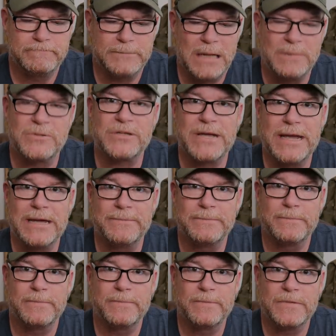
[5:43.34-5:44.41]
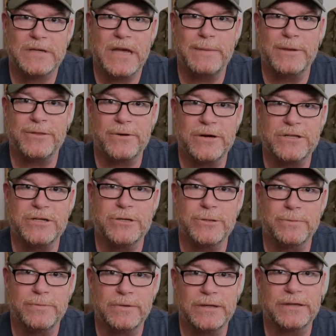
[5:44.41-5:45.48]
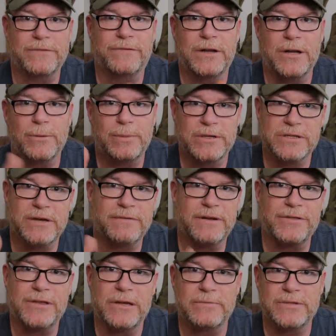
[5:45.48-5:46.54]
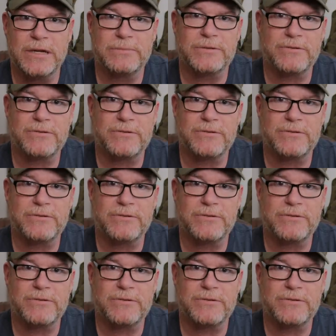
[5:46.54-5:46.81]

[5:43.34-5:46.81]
I'm sad. KB32. If you the video, please give it a thumbs up.